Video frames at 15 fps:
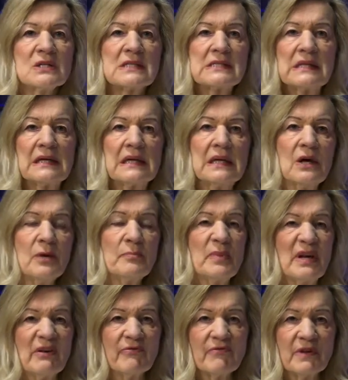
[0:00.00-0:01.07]
study on
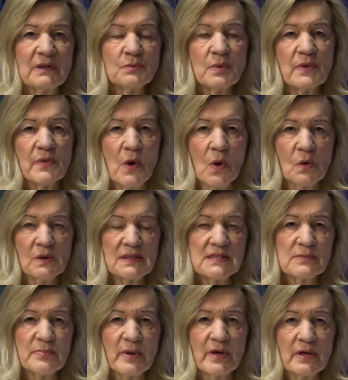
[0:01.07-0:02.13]
being filled with the Holy
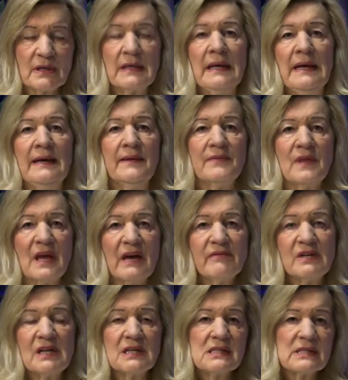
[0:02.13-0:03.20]
Spirit, the
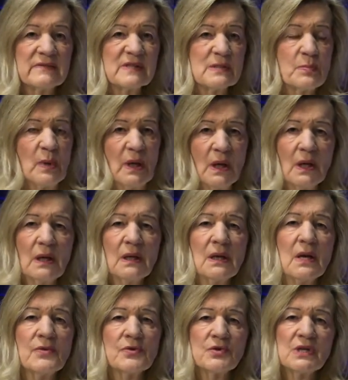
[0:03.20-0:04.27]
evidence of speaking in
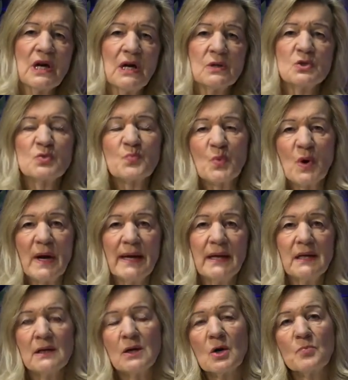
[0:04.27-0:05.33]
other tongues,
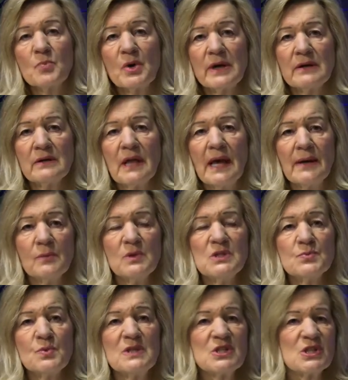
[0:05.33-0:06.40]
praying in our prayer
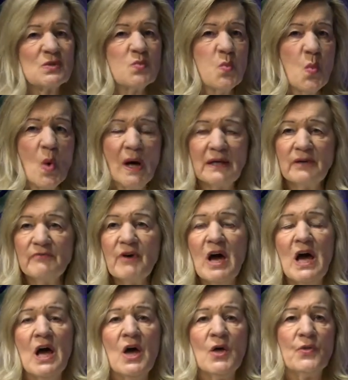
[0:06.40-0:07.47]
language, which is one of
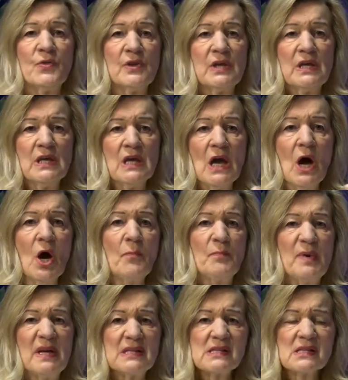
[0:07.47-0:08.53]
the
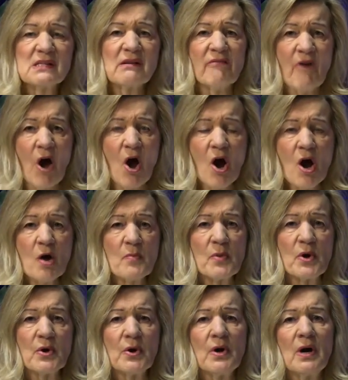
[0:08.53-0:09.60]
pieces of
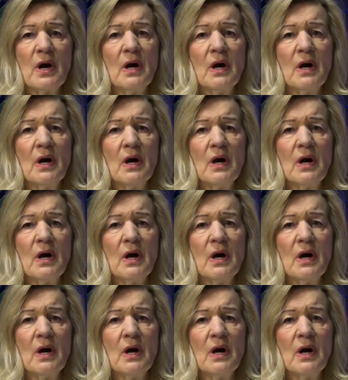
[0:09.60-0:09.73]
armor